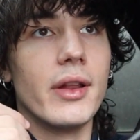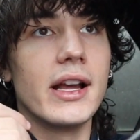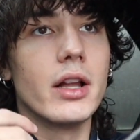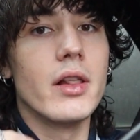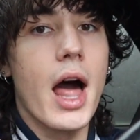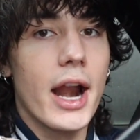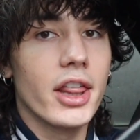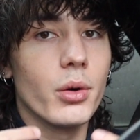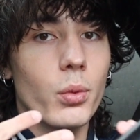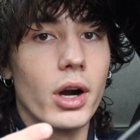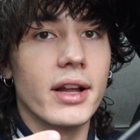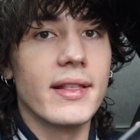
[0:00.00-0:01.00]
like a lot of the
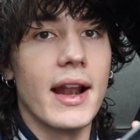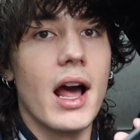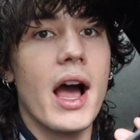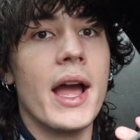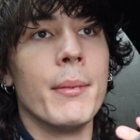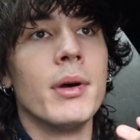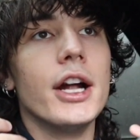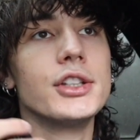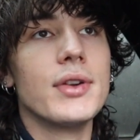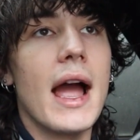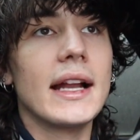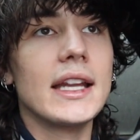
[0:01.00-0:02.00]
work that I'm
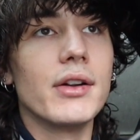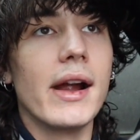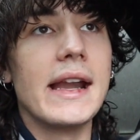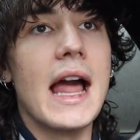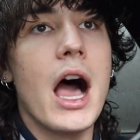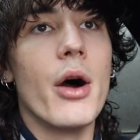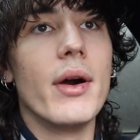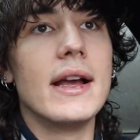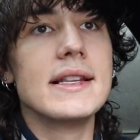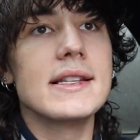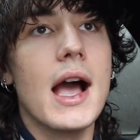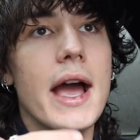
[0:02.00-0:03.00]
attracting right now
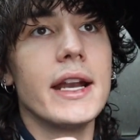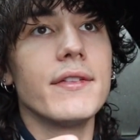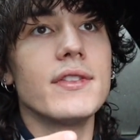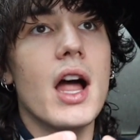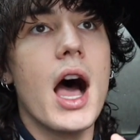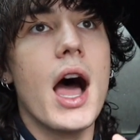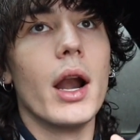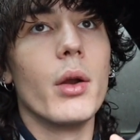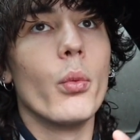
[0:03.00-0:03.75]
is kind of not